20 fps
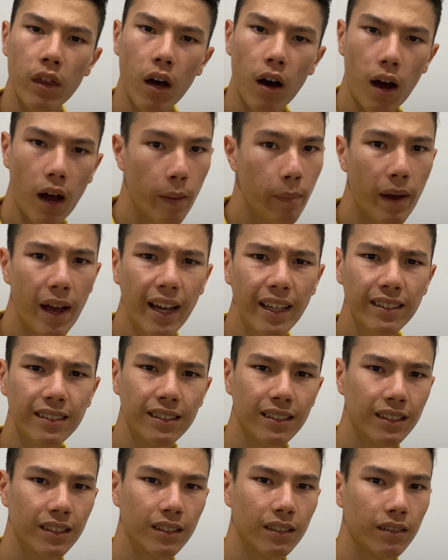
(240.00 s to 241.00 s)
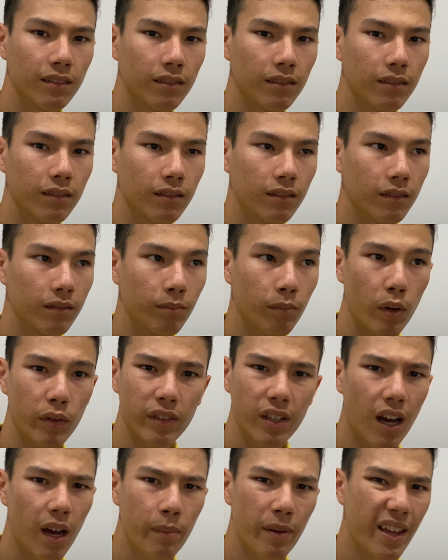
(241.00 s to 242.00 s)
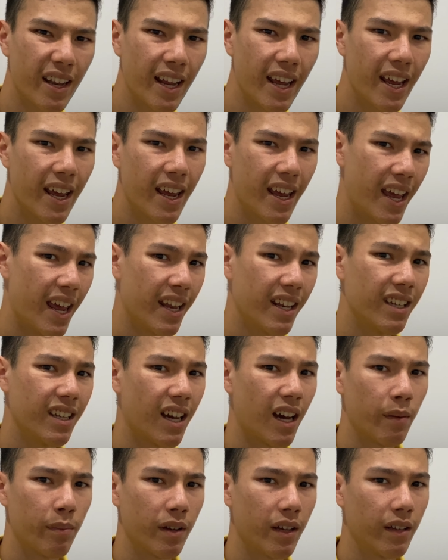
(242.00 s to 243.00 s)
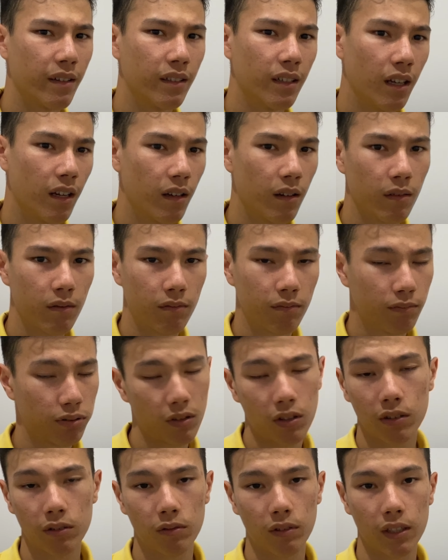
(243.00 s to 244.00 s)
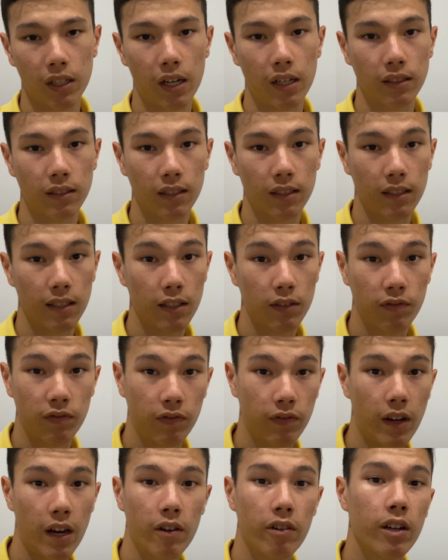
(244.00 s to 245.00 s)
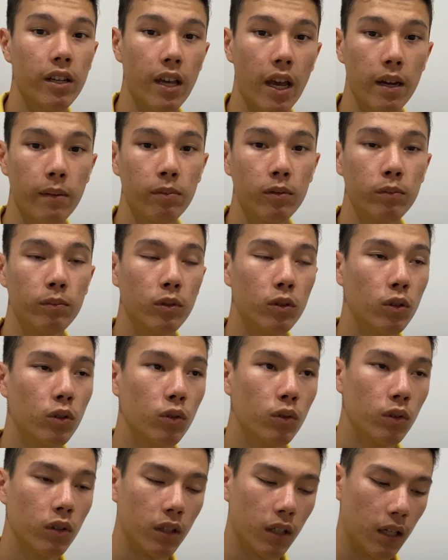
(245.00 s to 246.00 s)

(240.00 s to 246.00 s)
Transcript: iPads, both the iPad Air and the iPad Pro 2018 is very capable.